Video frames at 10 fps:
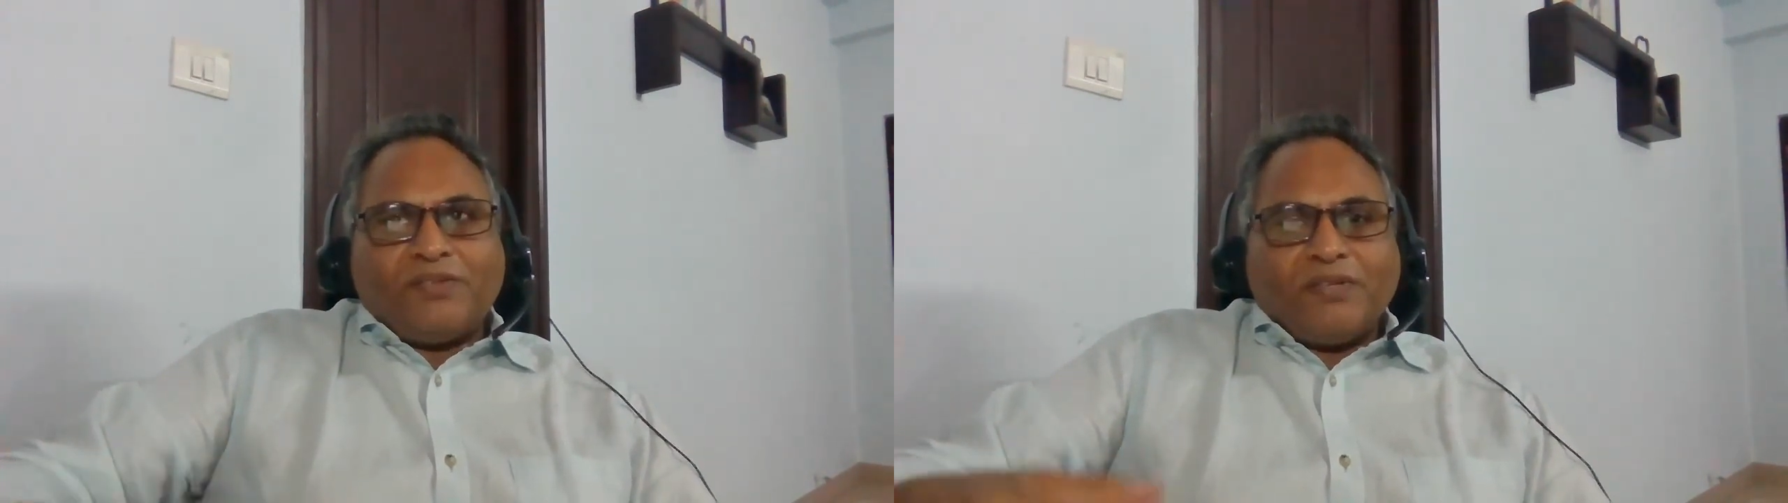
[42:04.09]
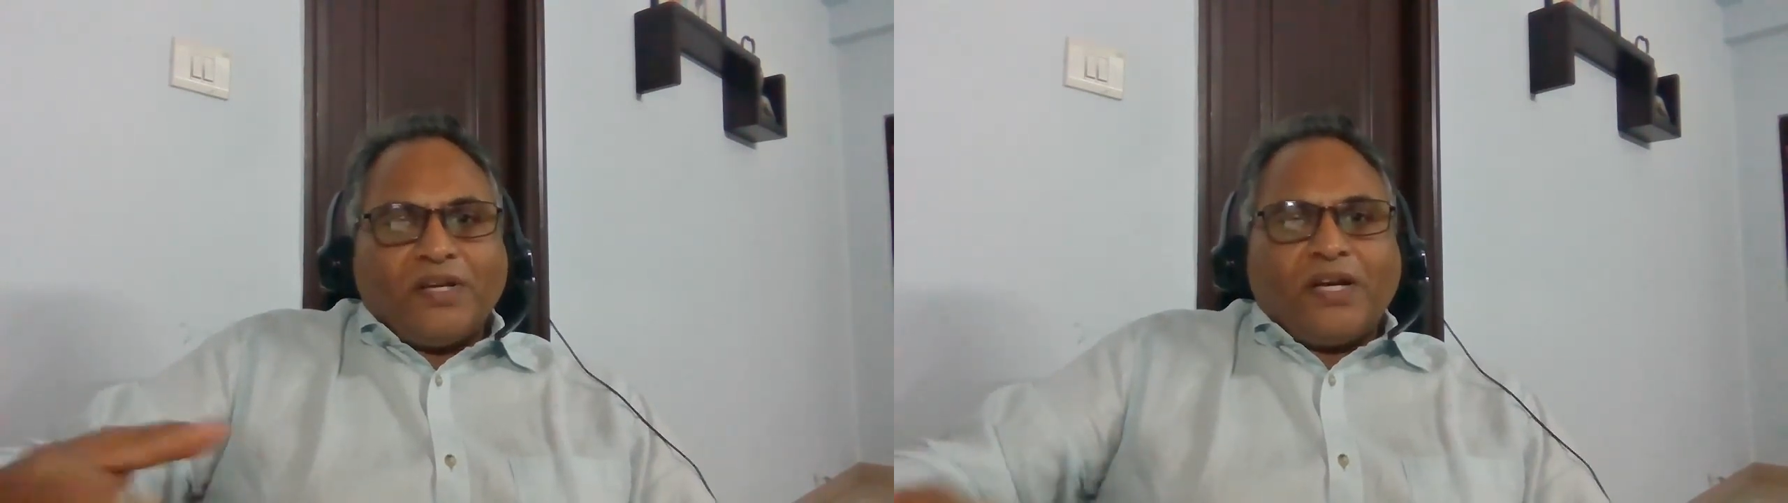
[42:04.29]

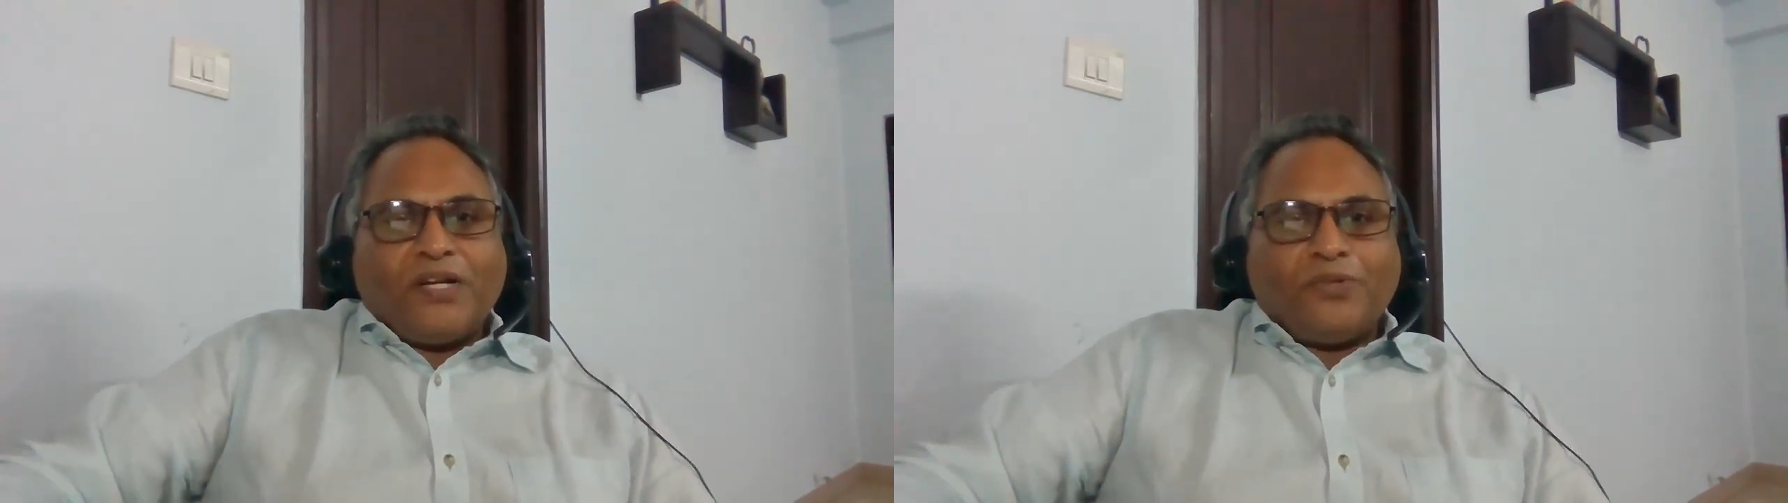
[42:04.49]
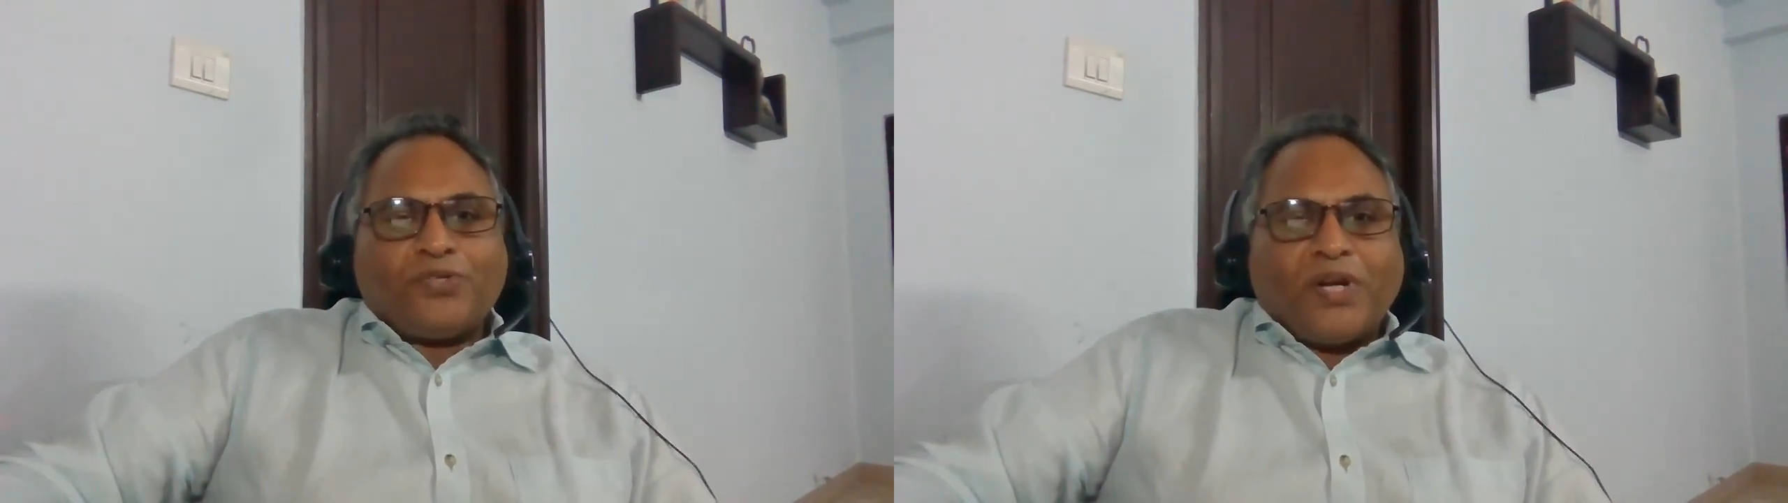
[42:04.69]
place
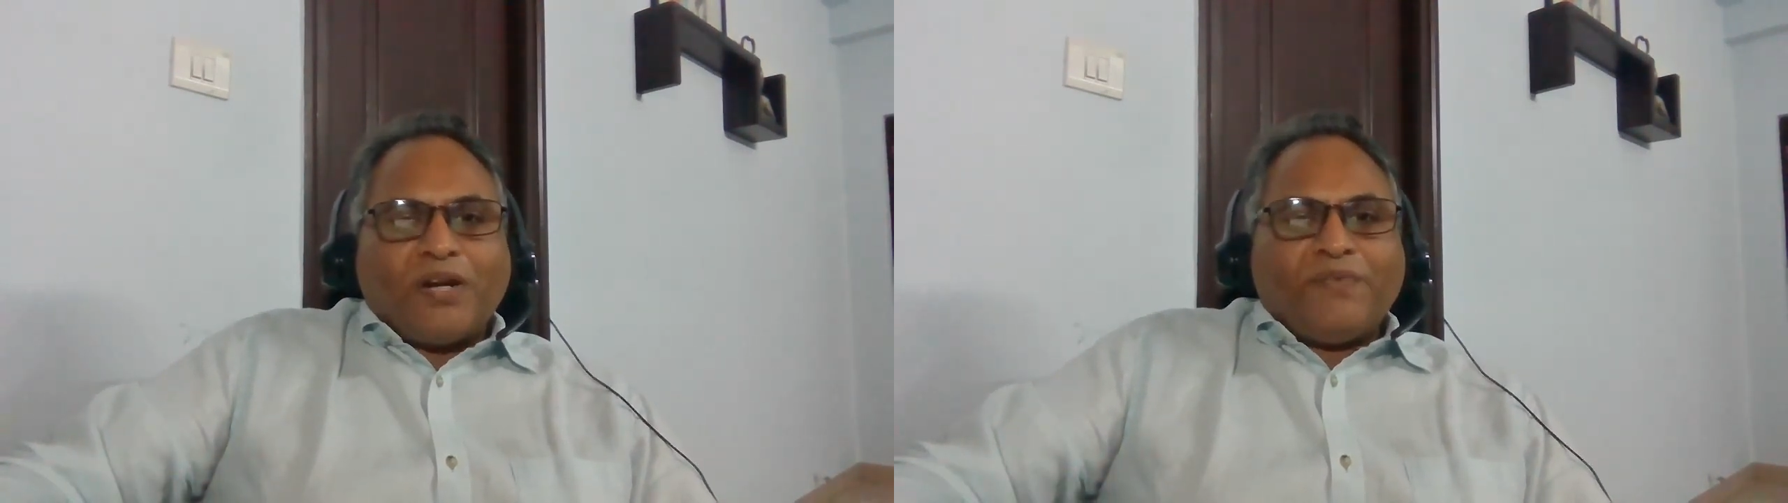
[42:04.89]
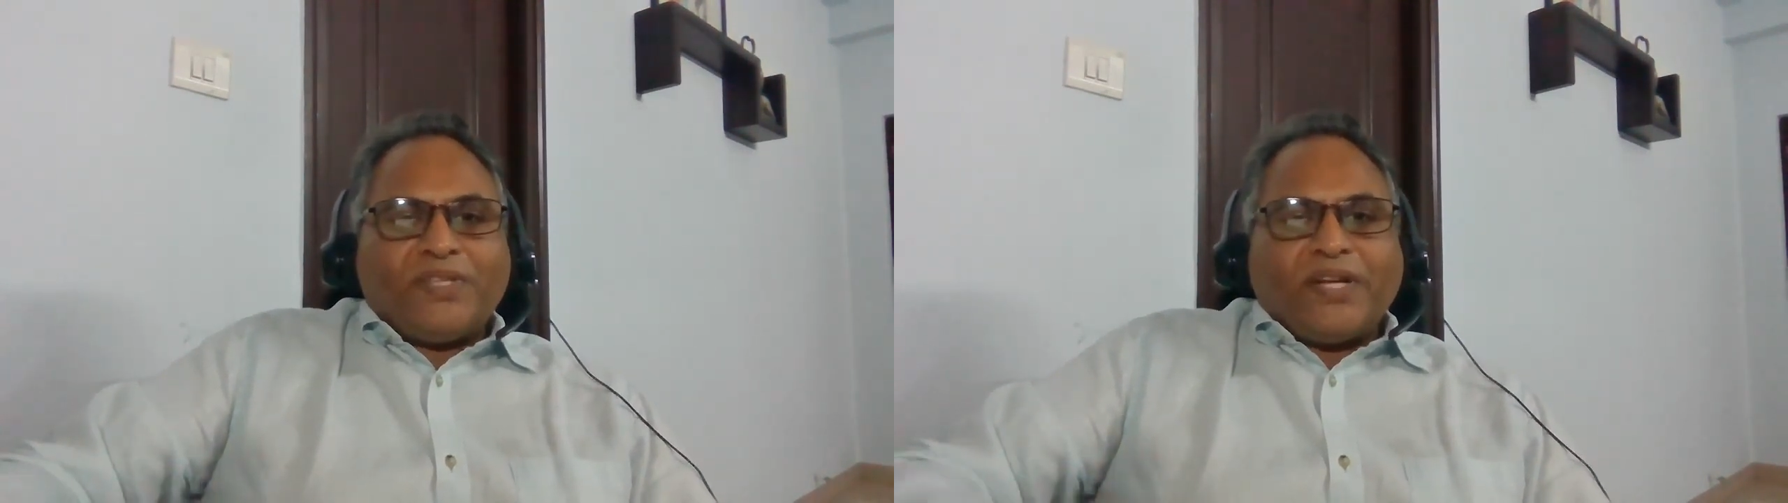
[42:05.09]
to
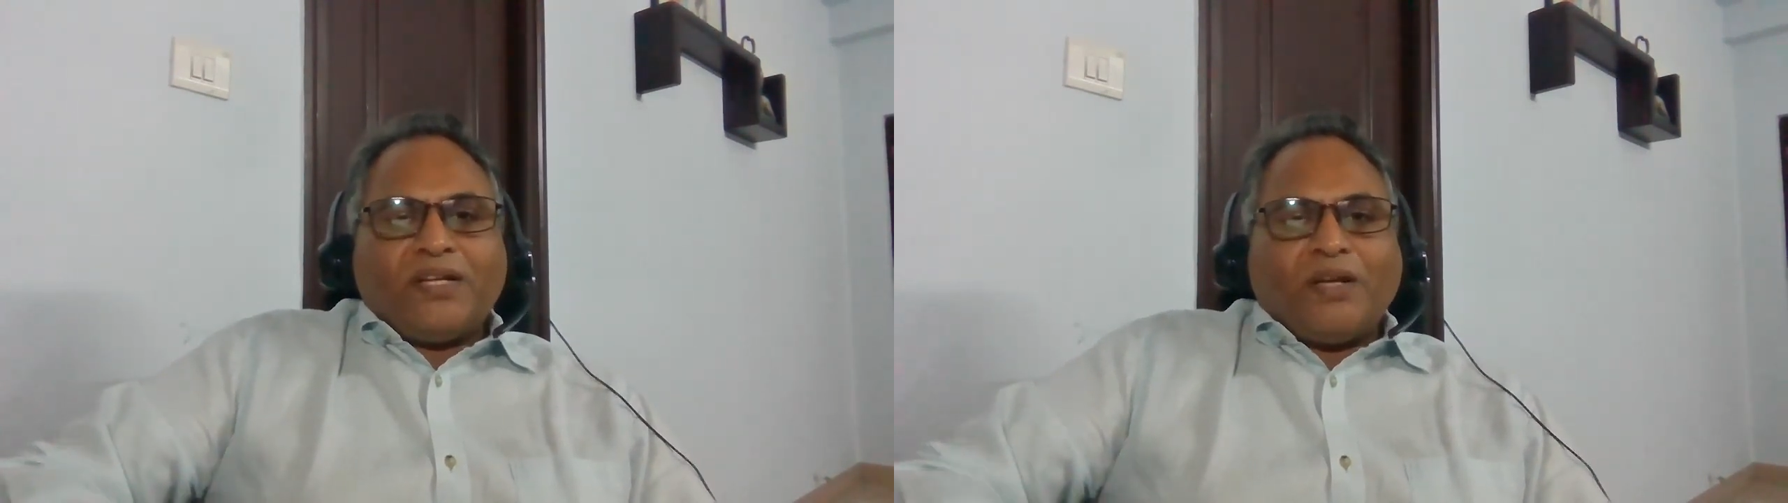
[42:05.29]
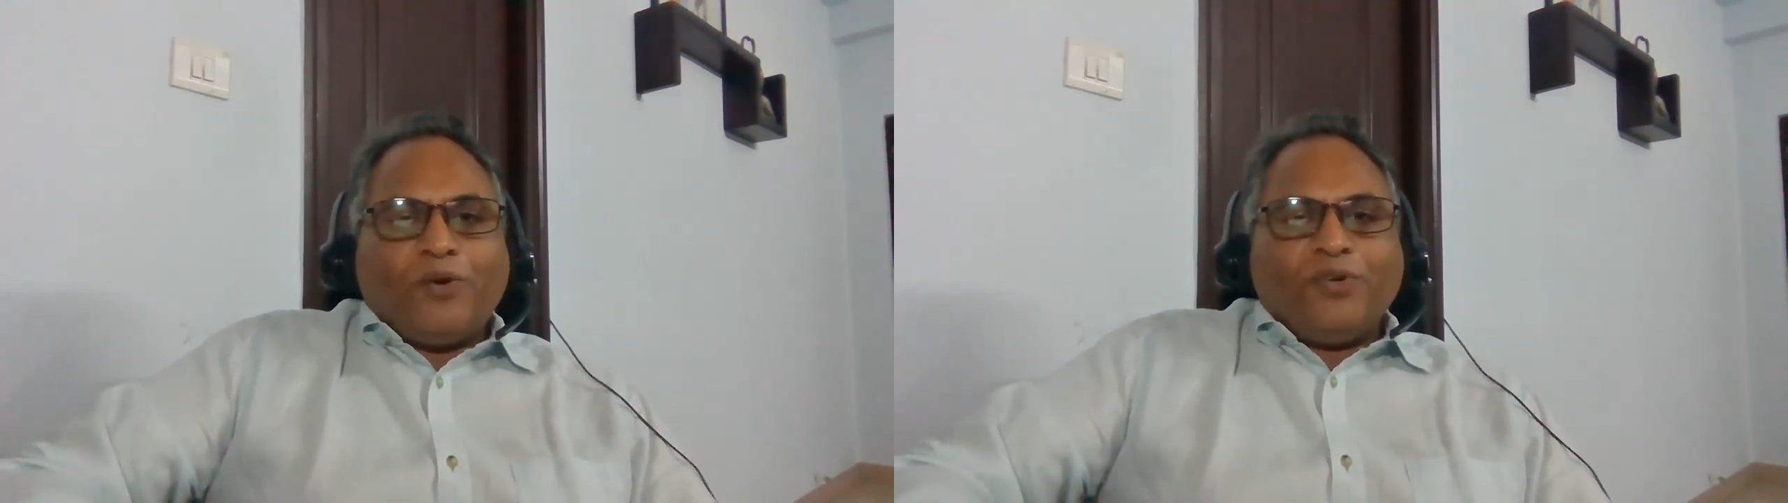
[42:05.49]
start
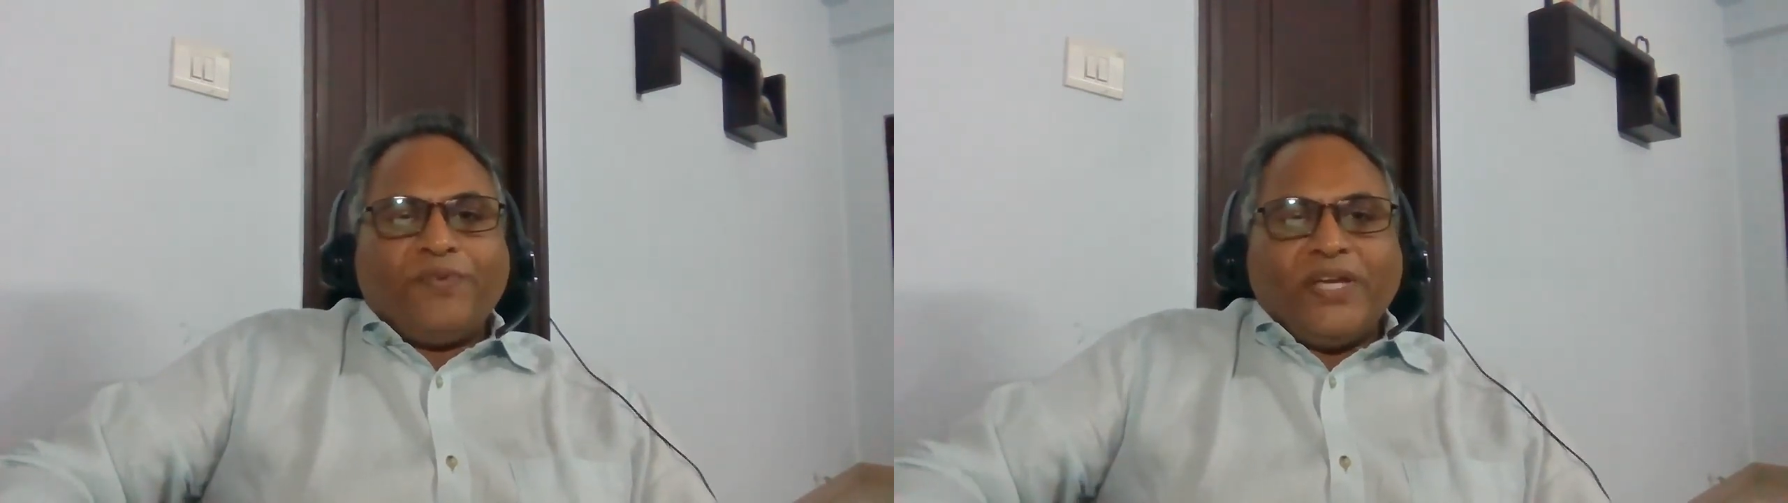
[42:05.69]
with, right?